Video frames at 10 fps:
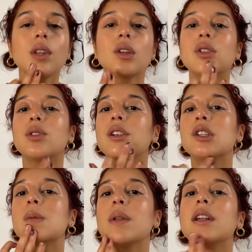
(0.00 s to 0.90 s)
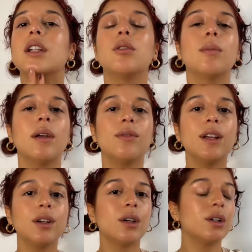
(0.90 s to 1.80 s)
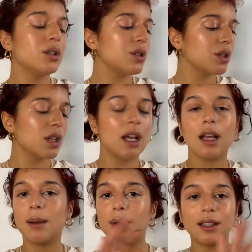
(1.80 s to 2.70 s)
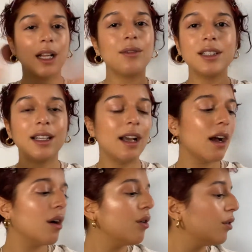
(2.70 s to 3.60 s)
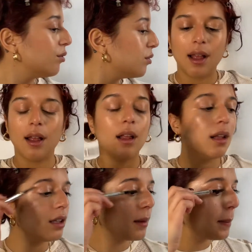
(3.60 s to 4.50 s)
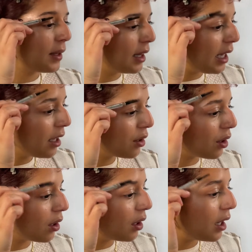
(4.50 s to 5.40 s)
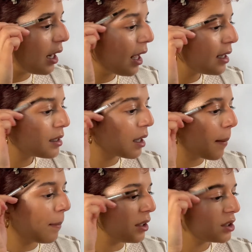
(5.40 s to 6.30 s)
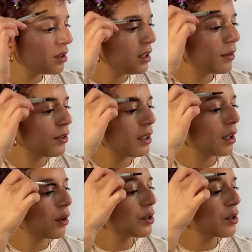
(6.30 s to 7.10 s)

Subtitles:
So I just blend it with my fingers, blend everything out. The planner, it has a bunch of different little